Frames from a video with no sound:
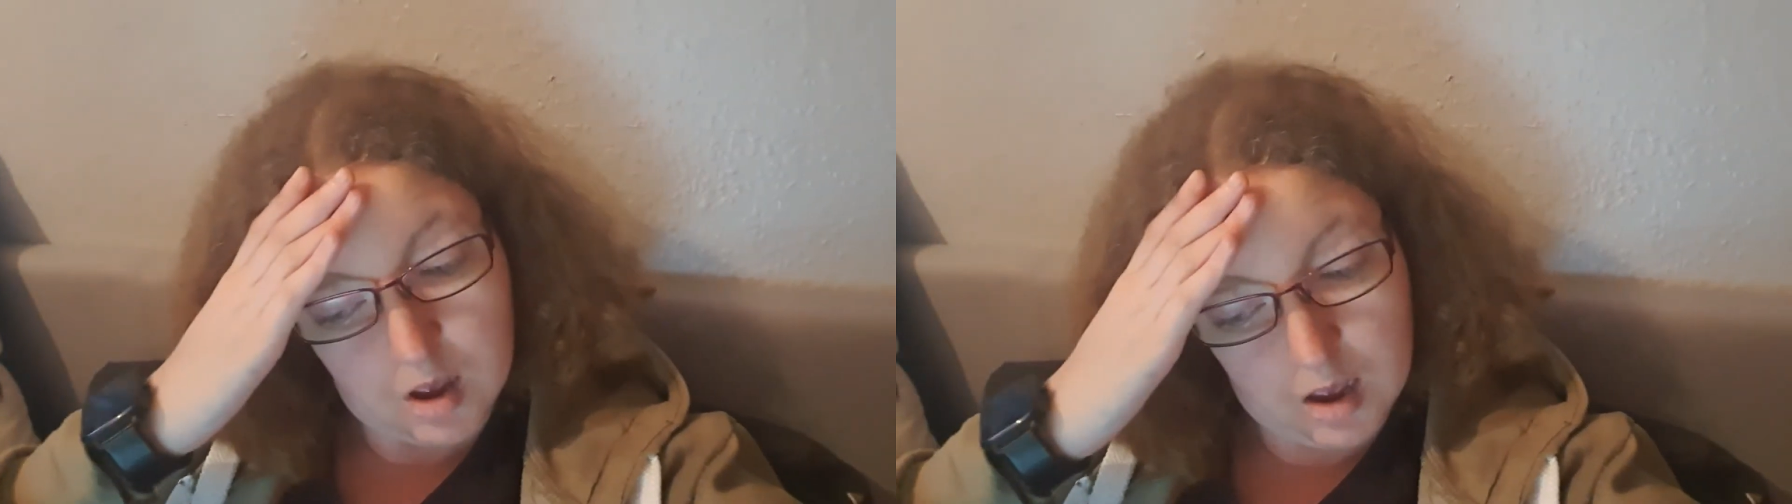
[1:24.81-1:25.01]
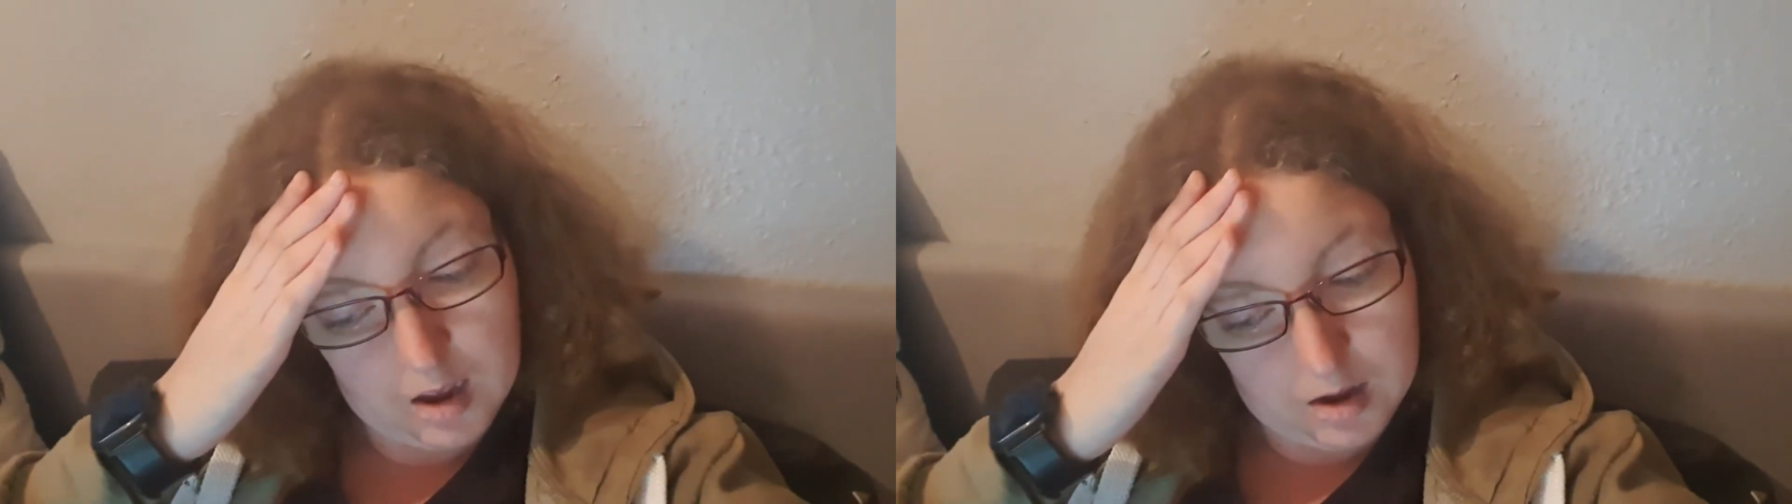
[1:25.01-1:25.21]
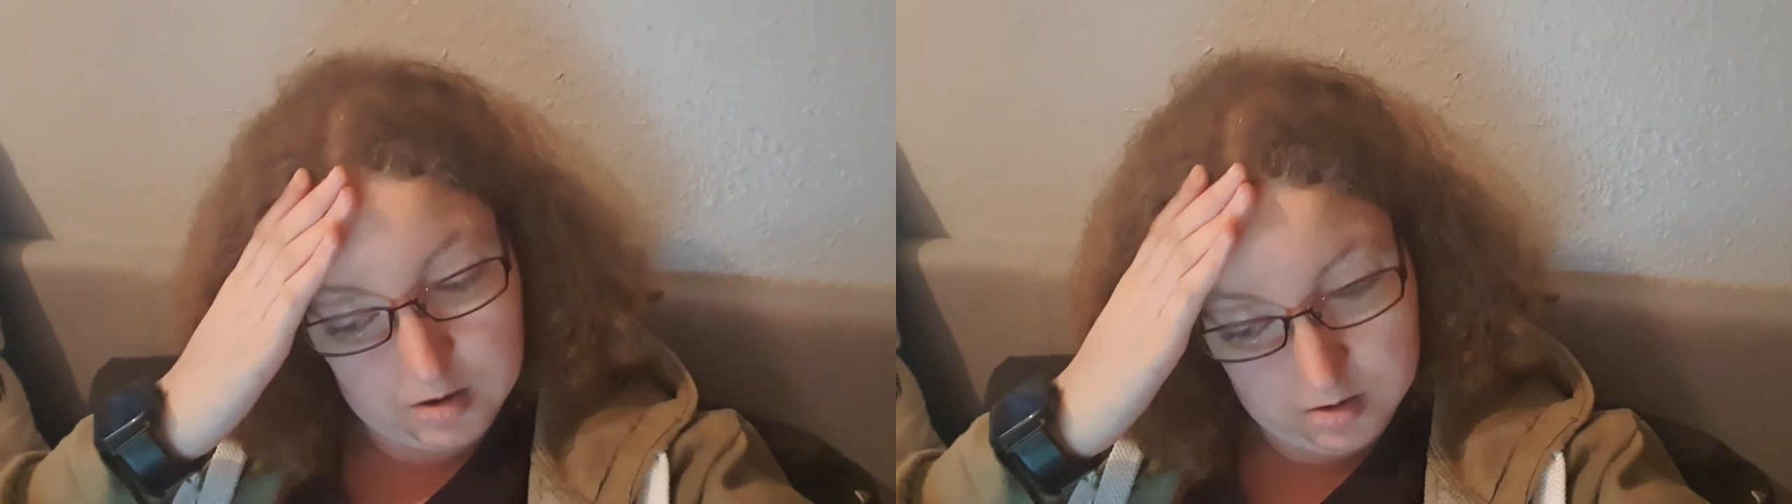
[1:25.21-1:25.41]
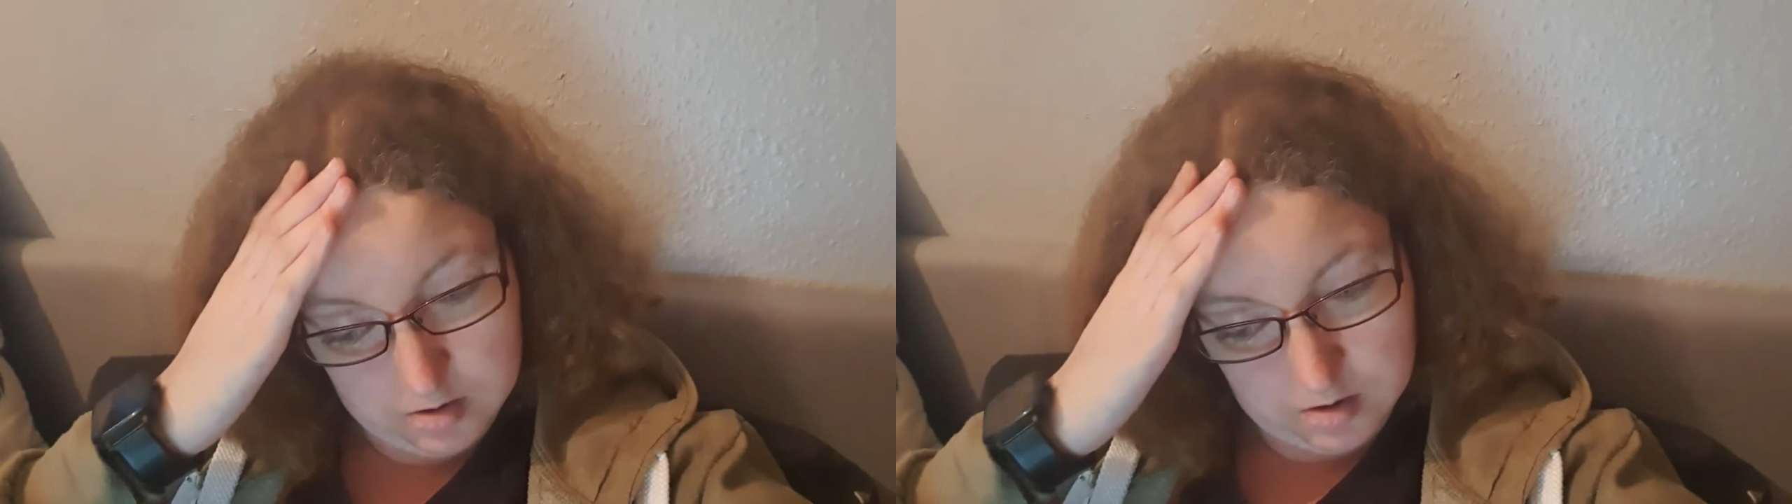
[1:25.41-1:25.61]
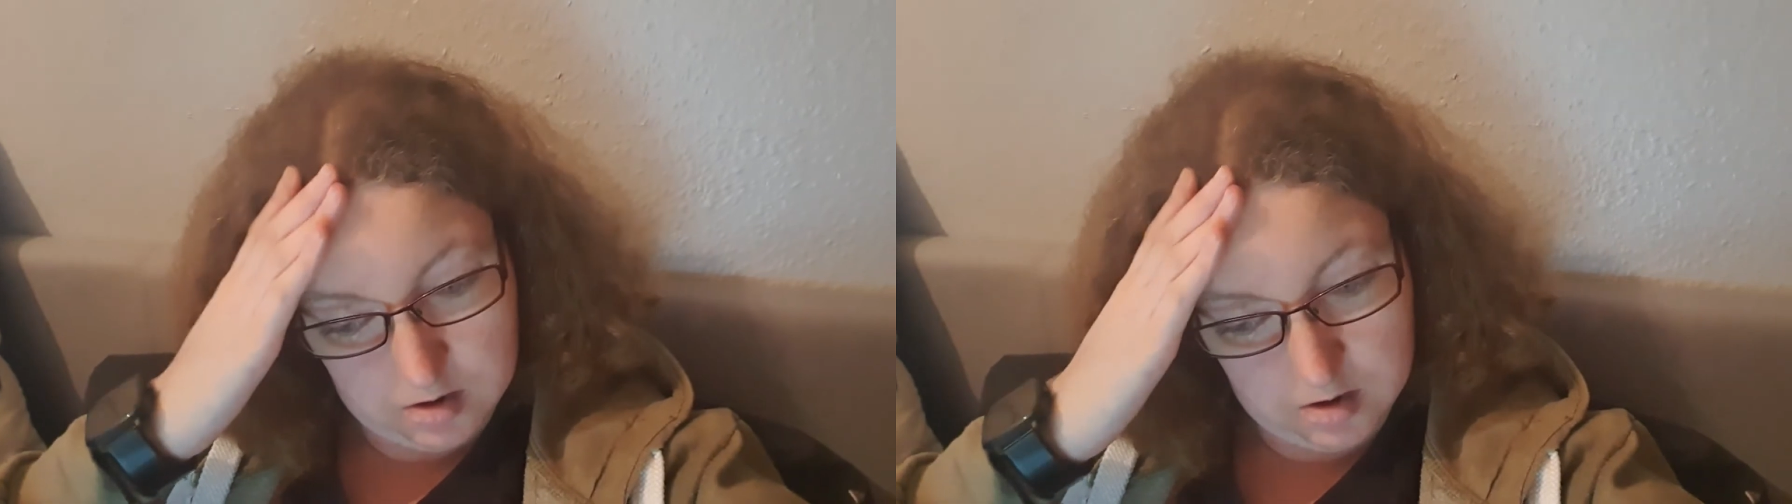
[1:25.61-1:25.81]

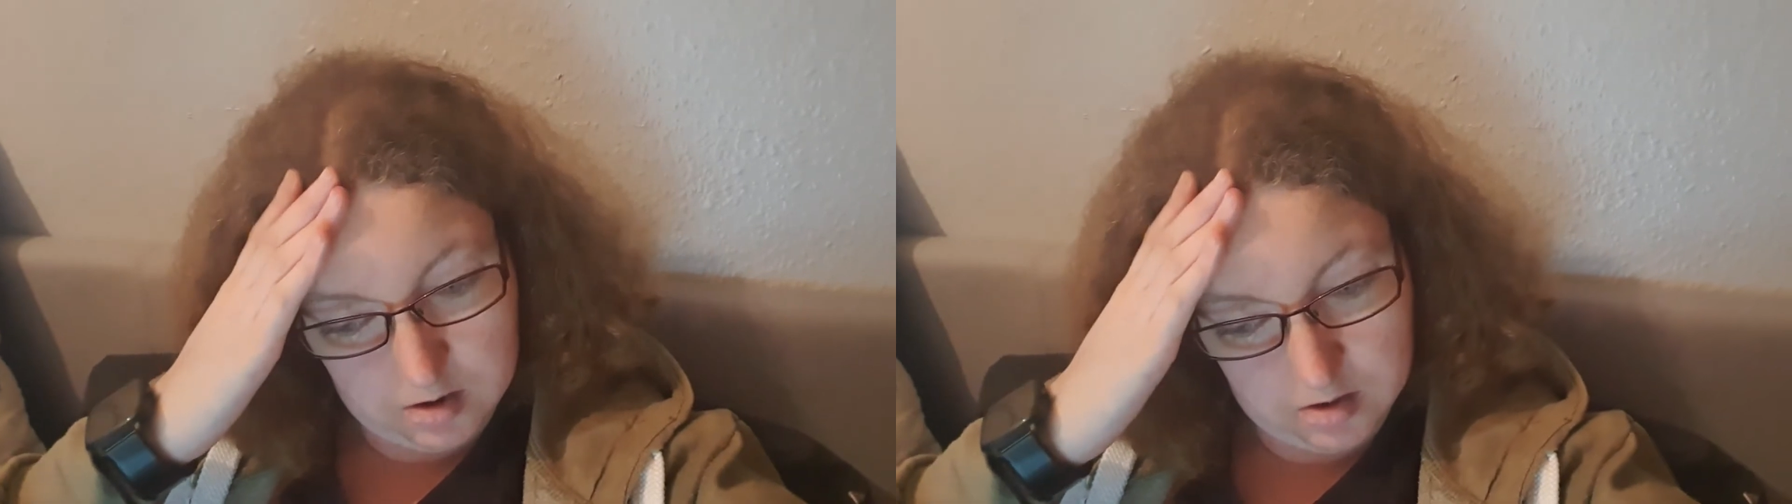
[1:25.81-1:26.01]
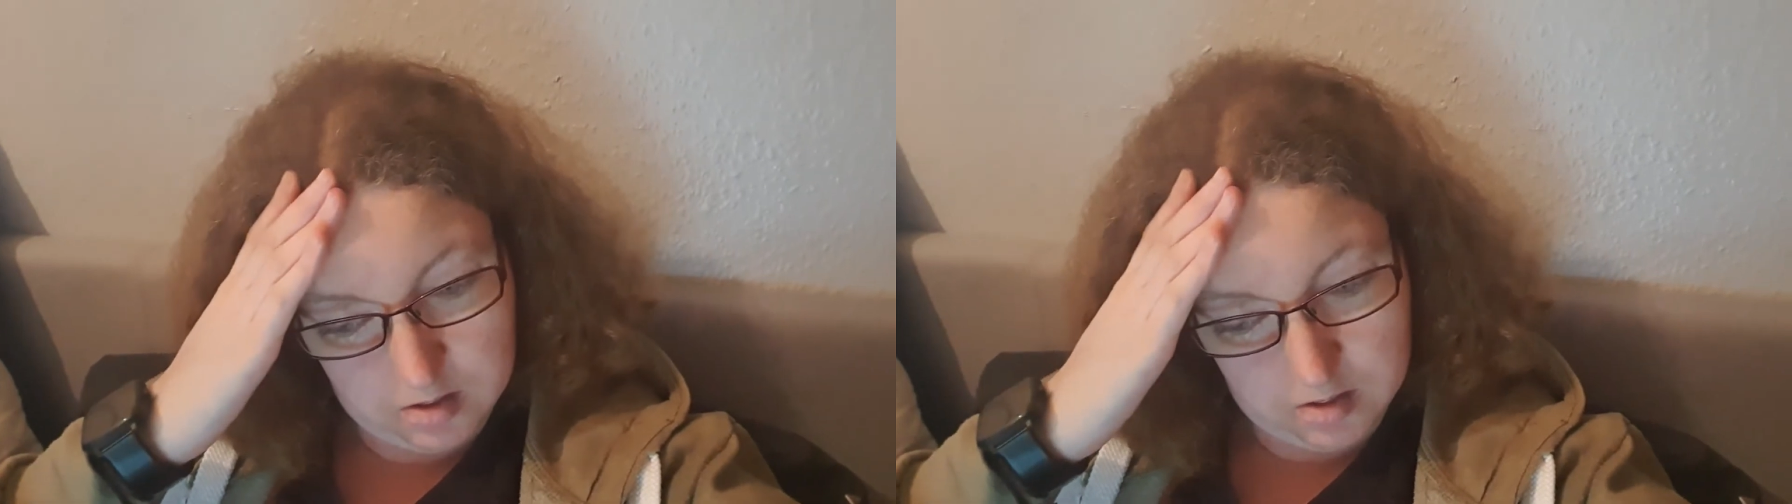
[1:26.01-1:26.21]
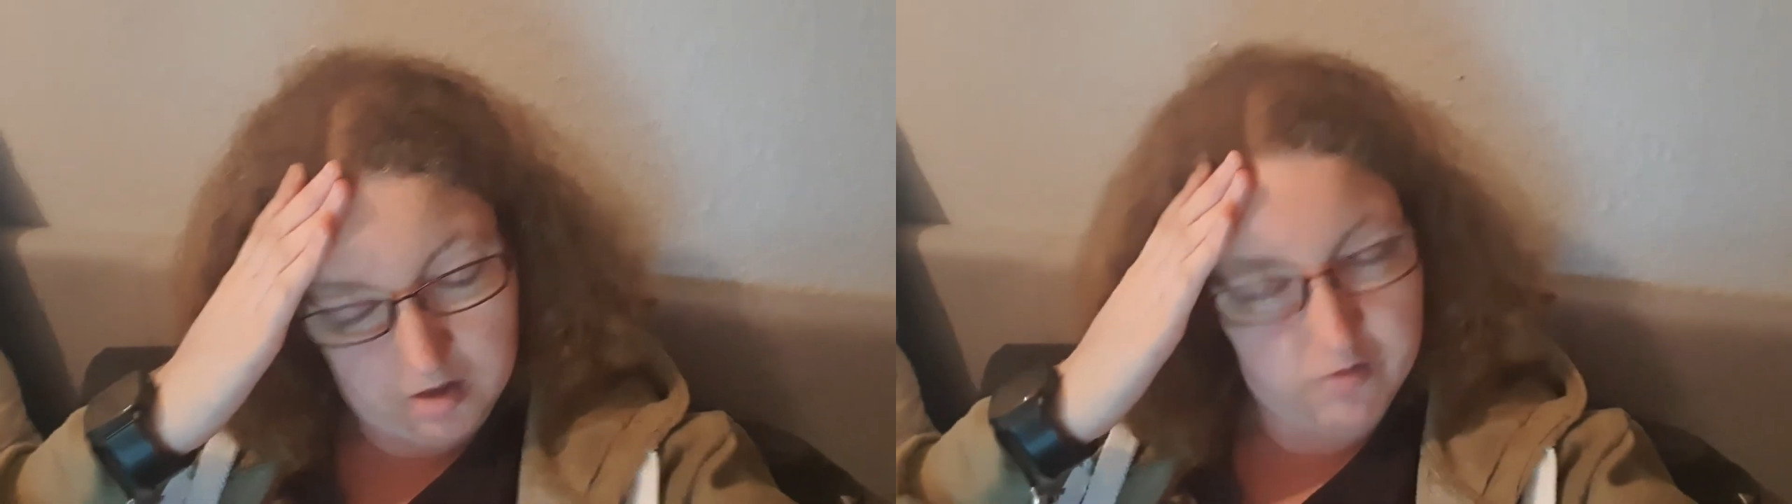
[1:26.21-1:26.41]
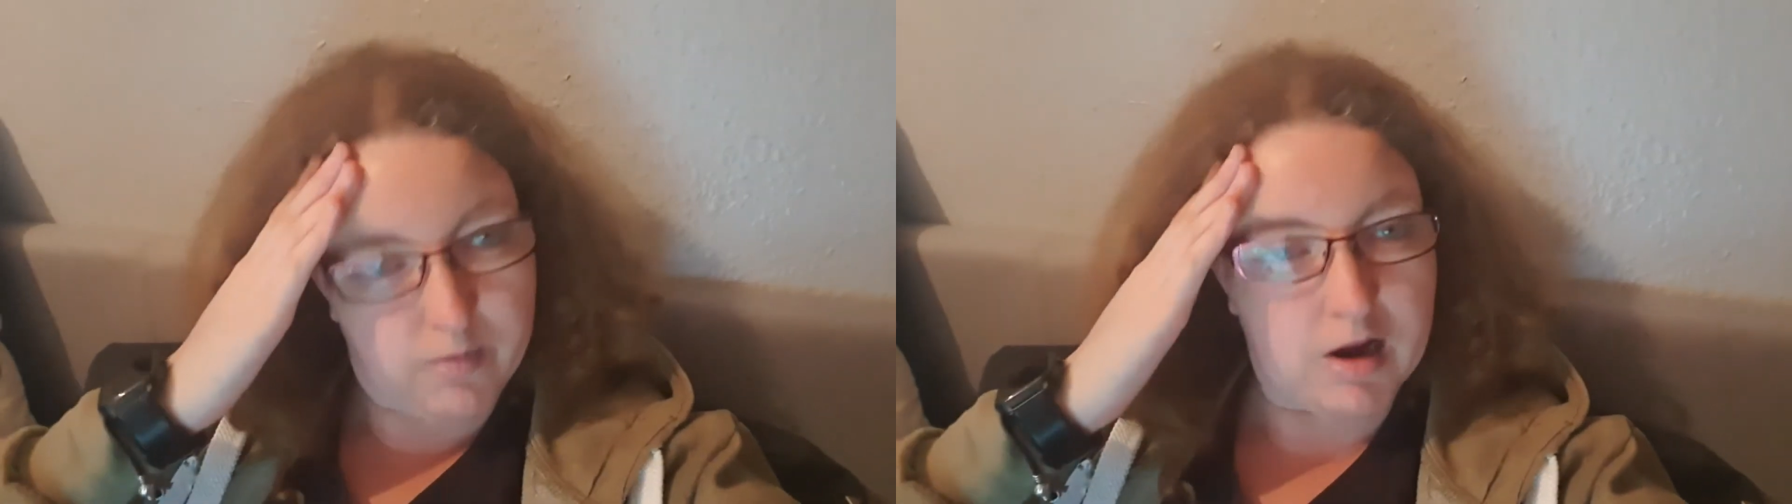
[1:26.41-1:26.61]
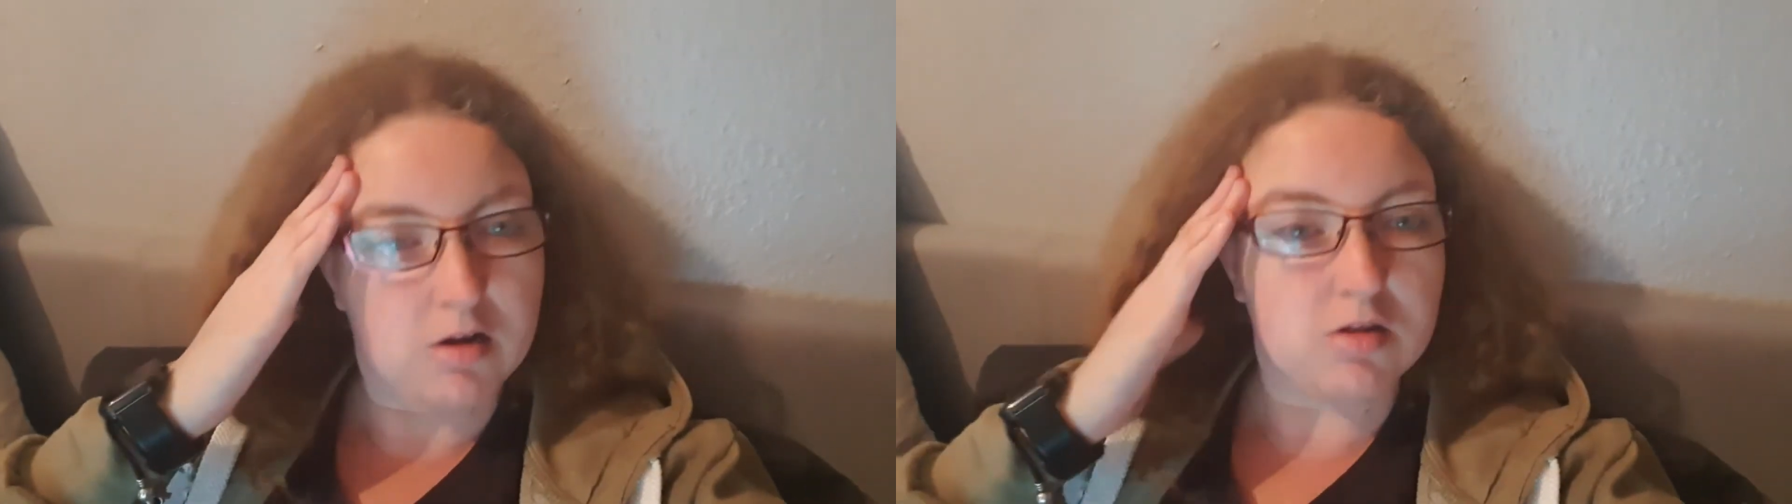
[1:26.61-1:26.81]
and they've
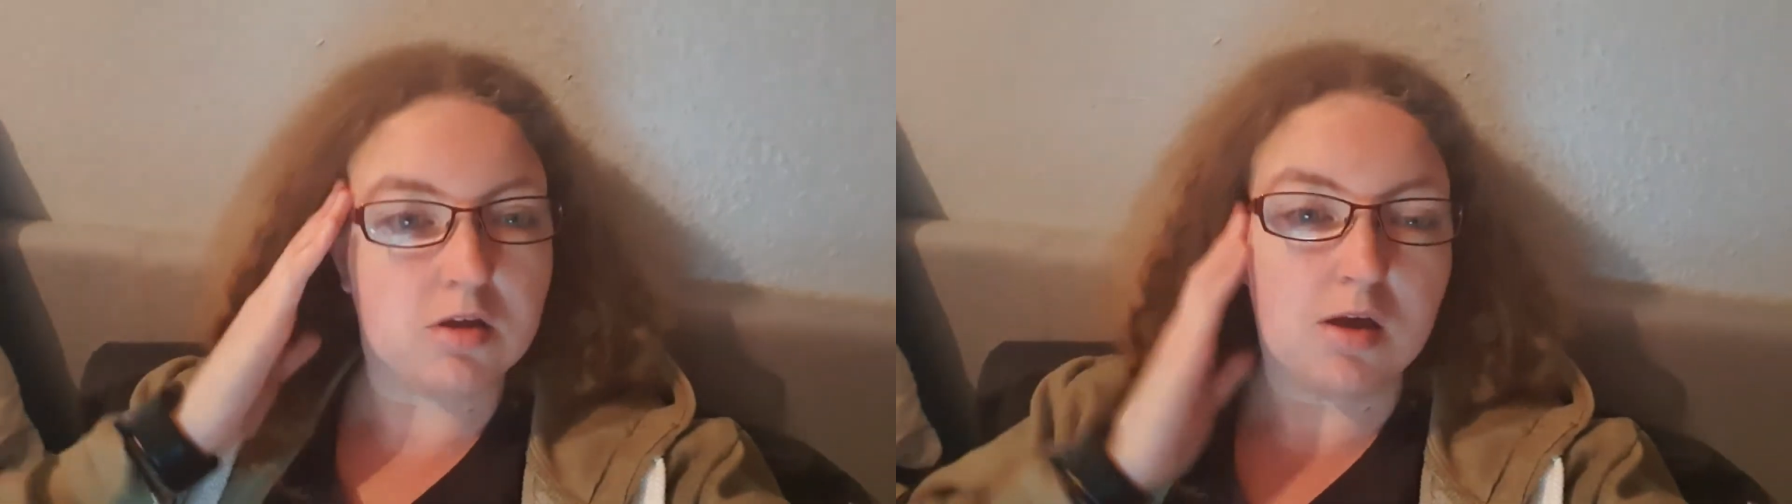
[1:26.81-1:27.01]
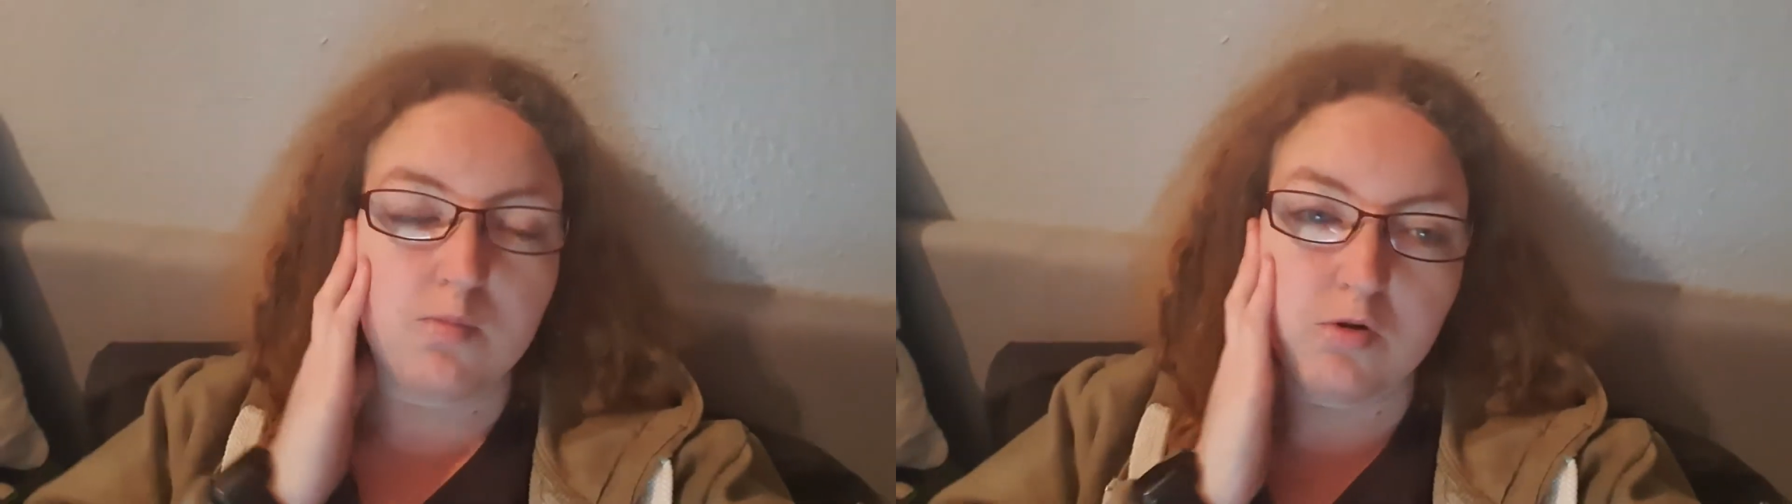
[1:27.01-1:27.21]
managed to get